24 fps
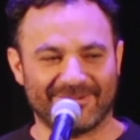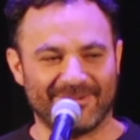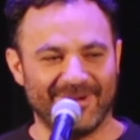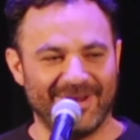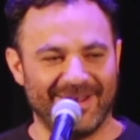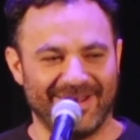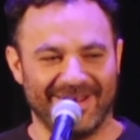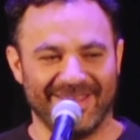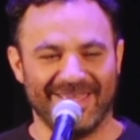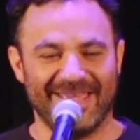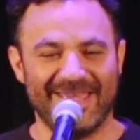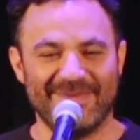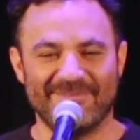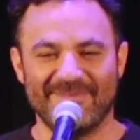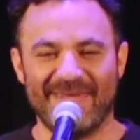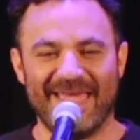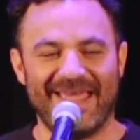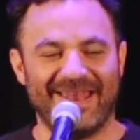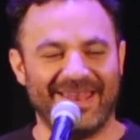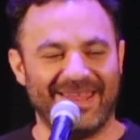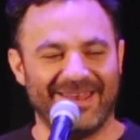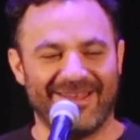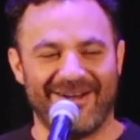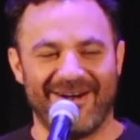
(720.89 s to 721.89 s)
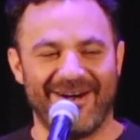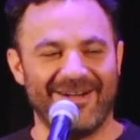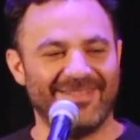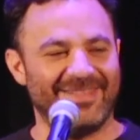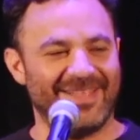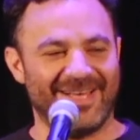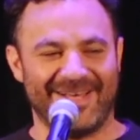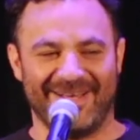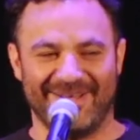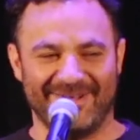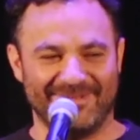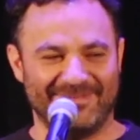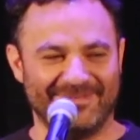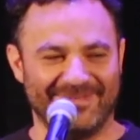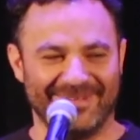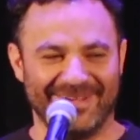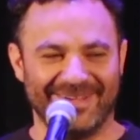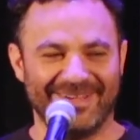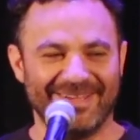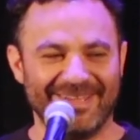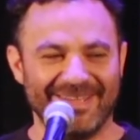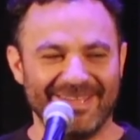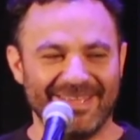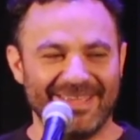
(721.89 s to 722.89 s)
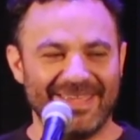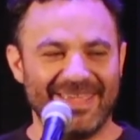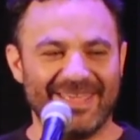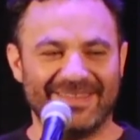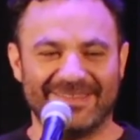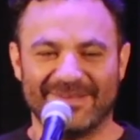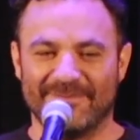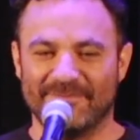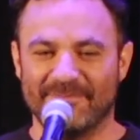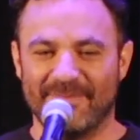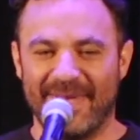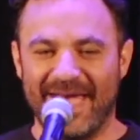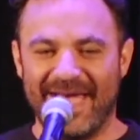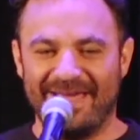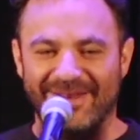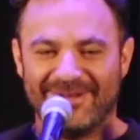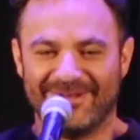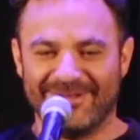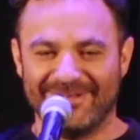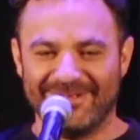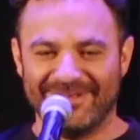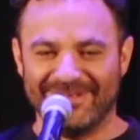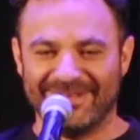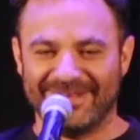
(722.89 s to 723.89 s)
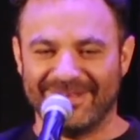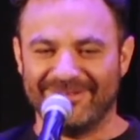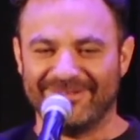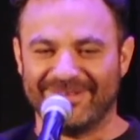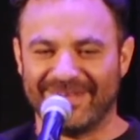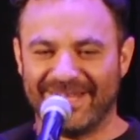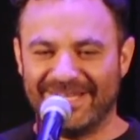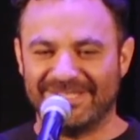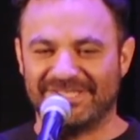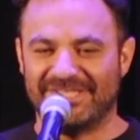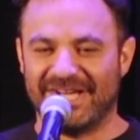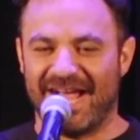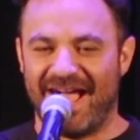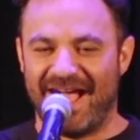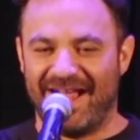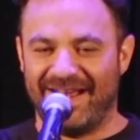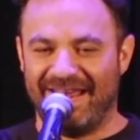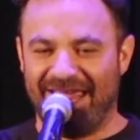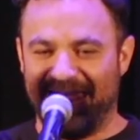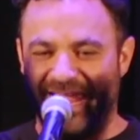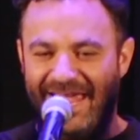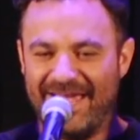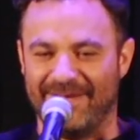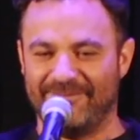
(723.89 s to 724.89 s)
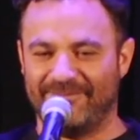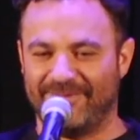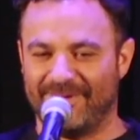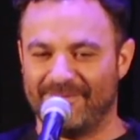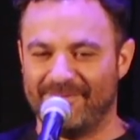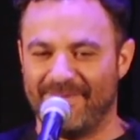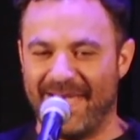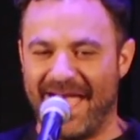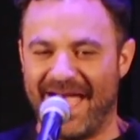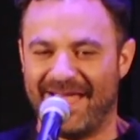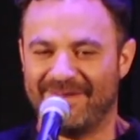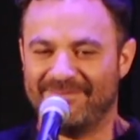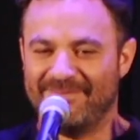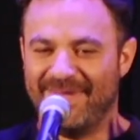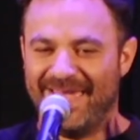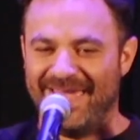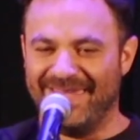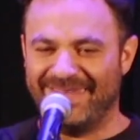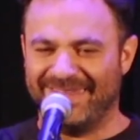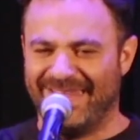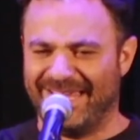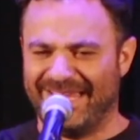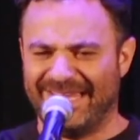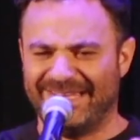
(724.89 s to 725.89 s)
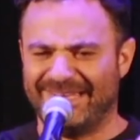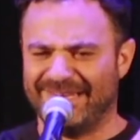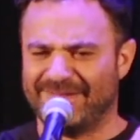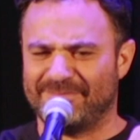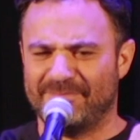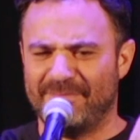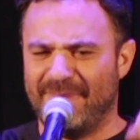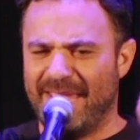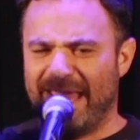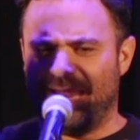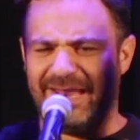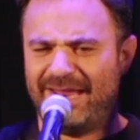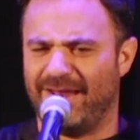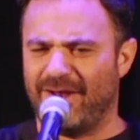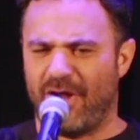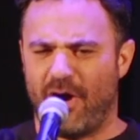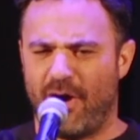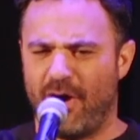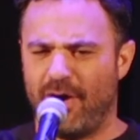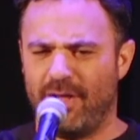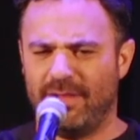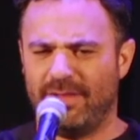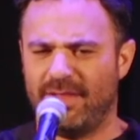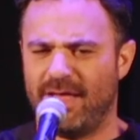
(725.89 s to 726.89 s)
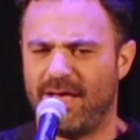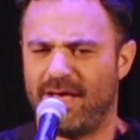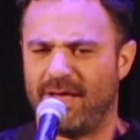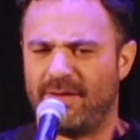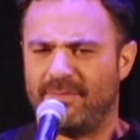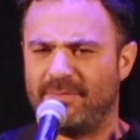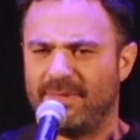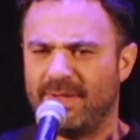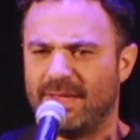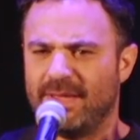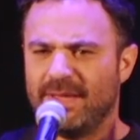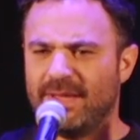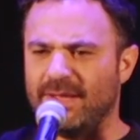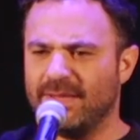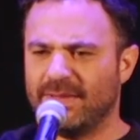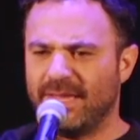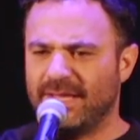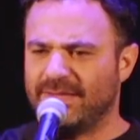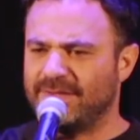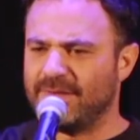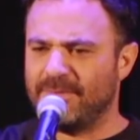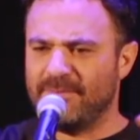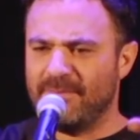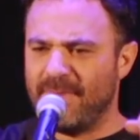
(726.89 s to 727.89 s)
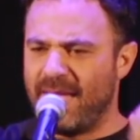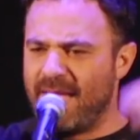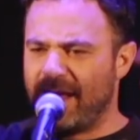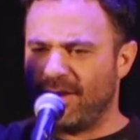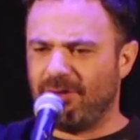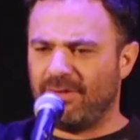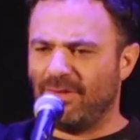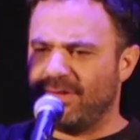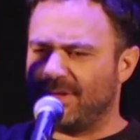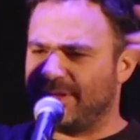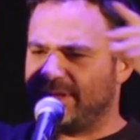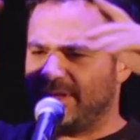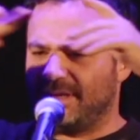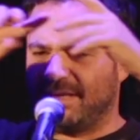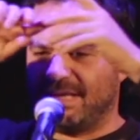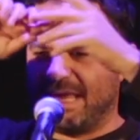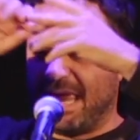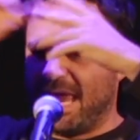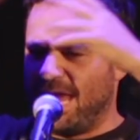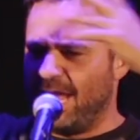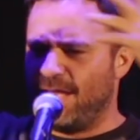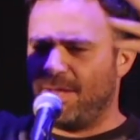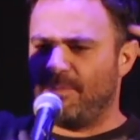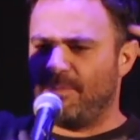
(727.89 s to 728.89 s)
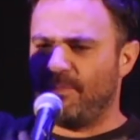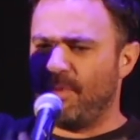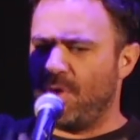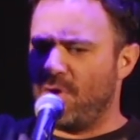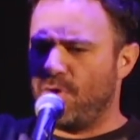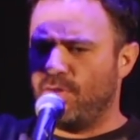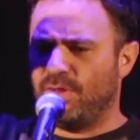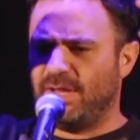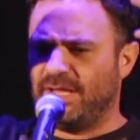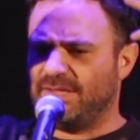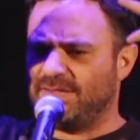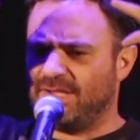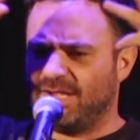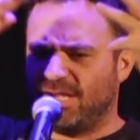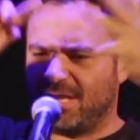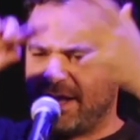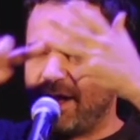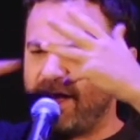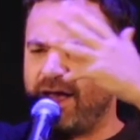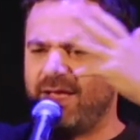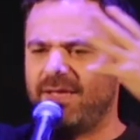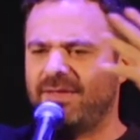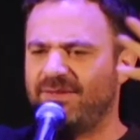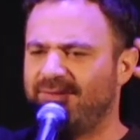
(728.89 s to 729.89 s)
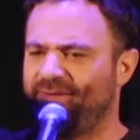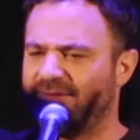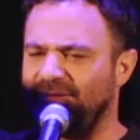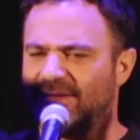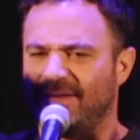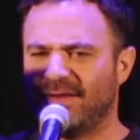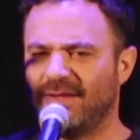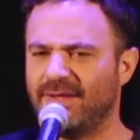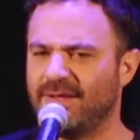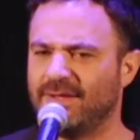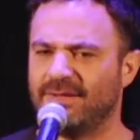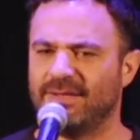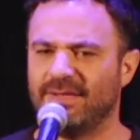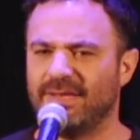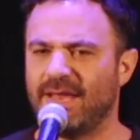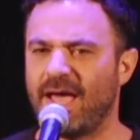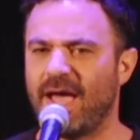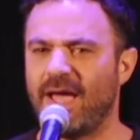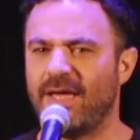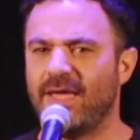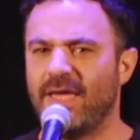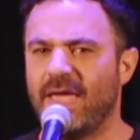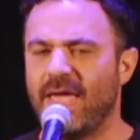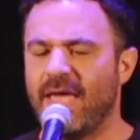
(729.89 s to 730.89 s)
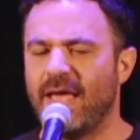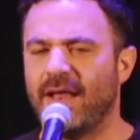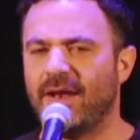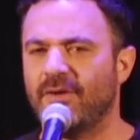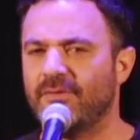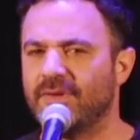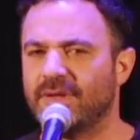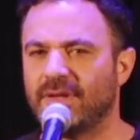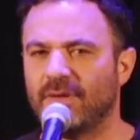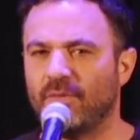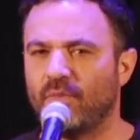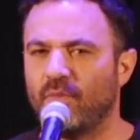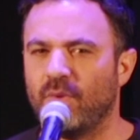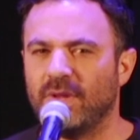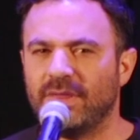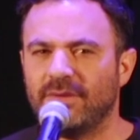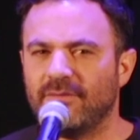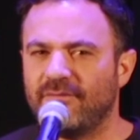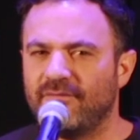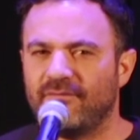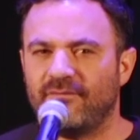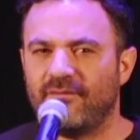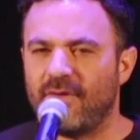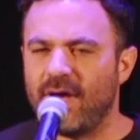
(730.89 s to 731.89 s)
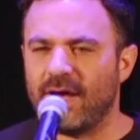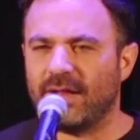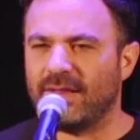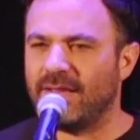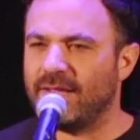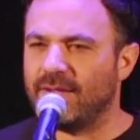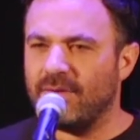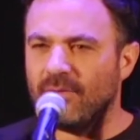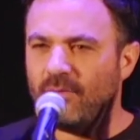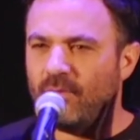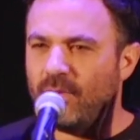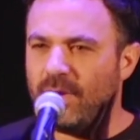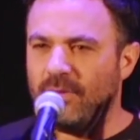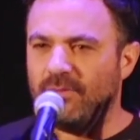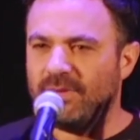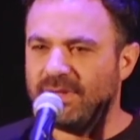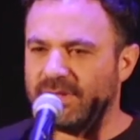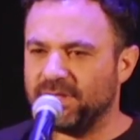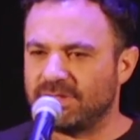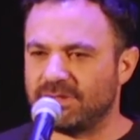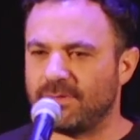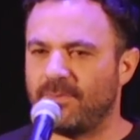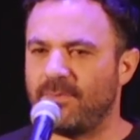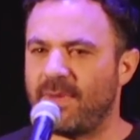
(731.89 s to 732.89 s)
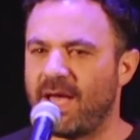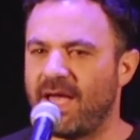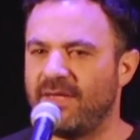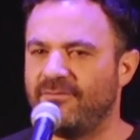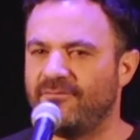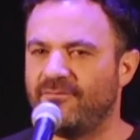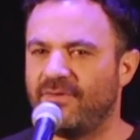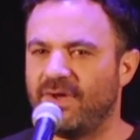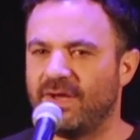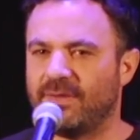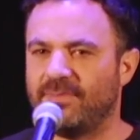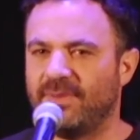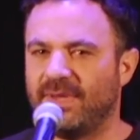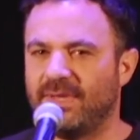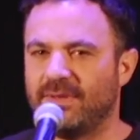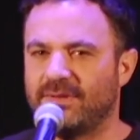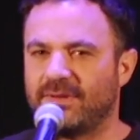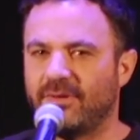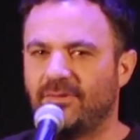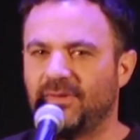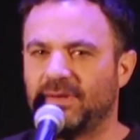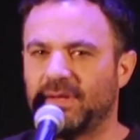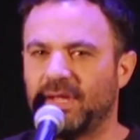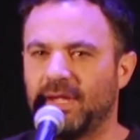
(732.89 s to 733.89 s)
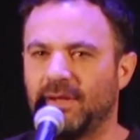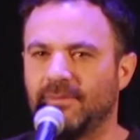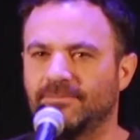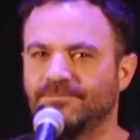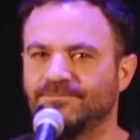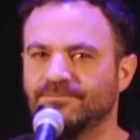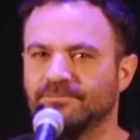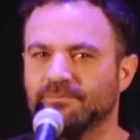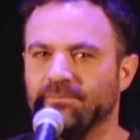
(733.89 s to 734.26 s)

swear, he made it all up. He had the medals. He was like John Hamm from Mad Men. Like, he just made it all up. Like, the medals, the camo, like the guns, the knife. And I was like, what the fuck? Like, it was such a mind fuck, because I was like,